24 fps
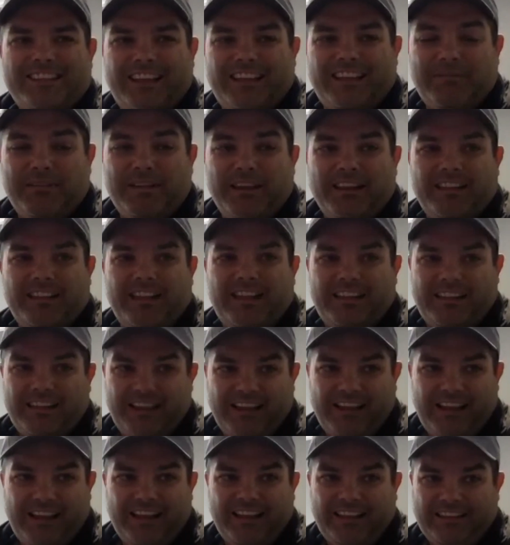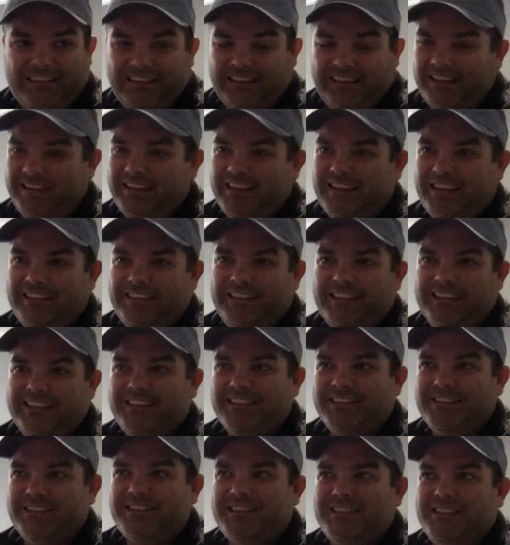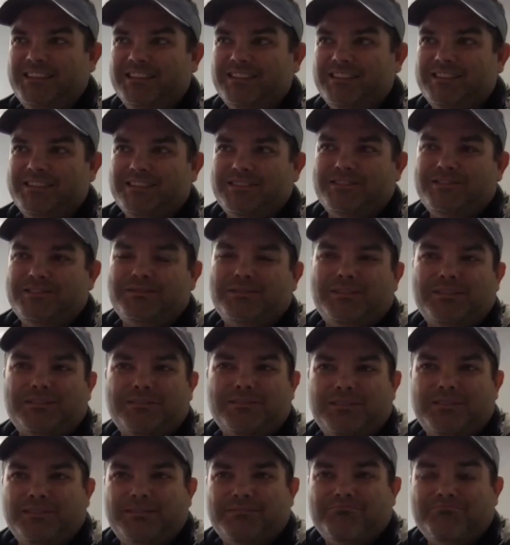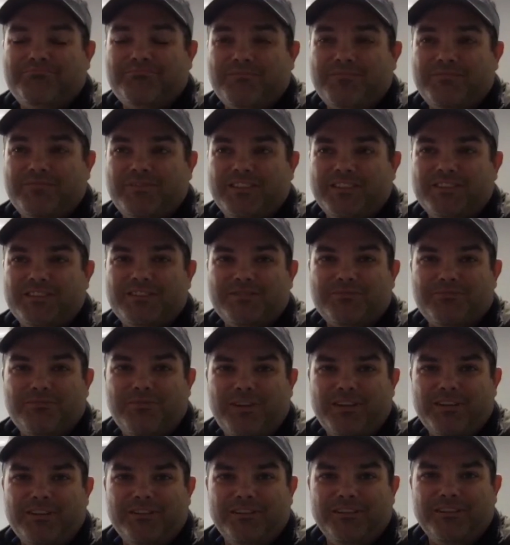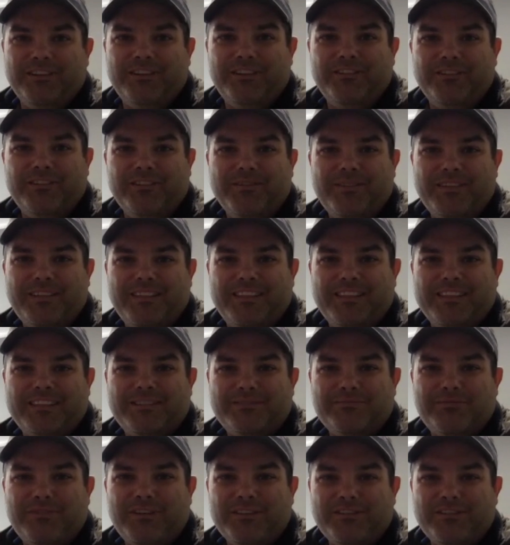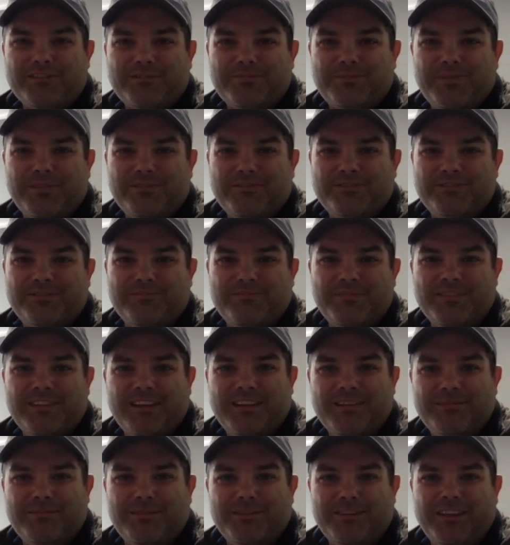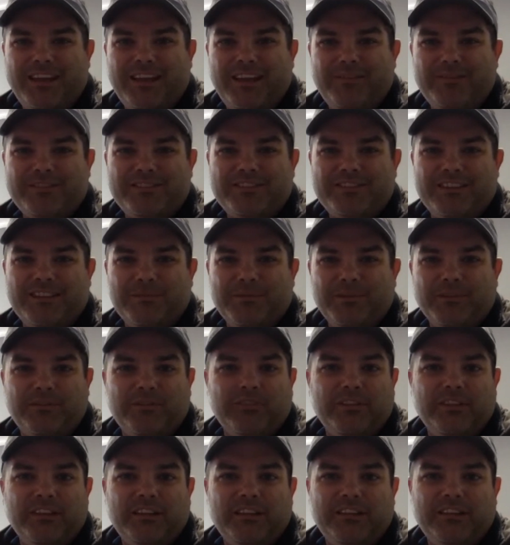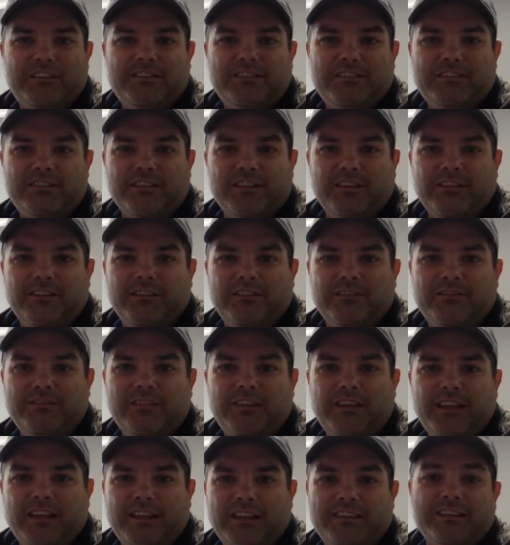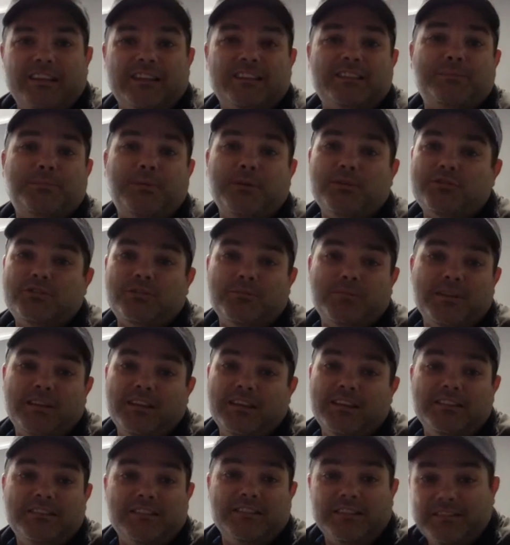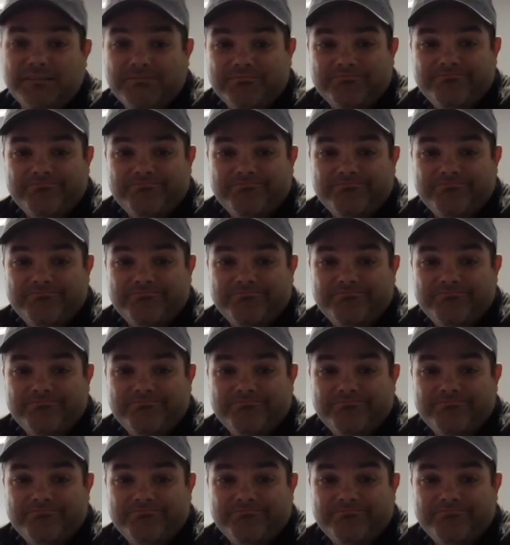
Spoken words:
I mean, this is why you're. You know what I mean? This is why you're supposed to be able to have a stomach for this. So it's not supposed to be easy.